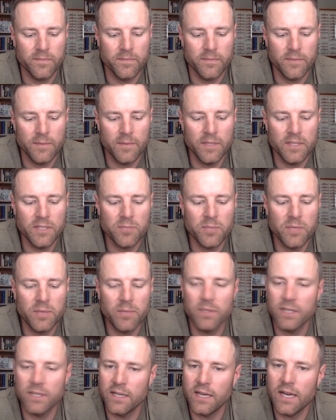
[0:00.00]
these are people
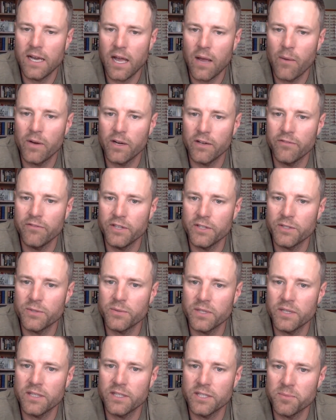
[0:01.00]
that I want to fish
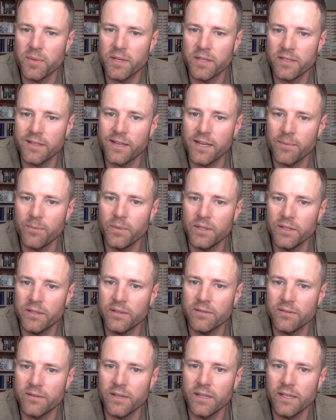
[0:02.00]
with and spend time with,
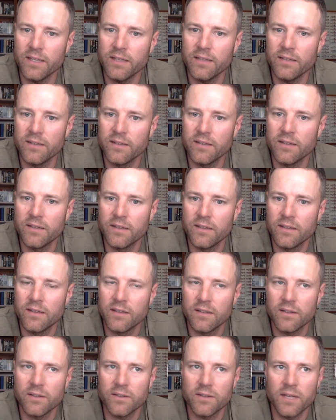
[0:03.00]
right?
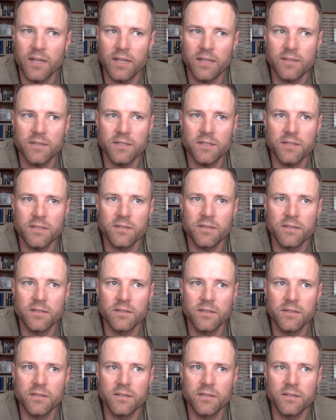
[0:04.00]
They're not just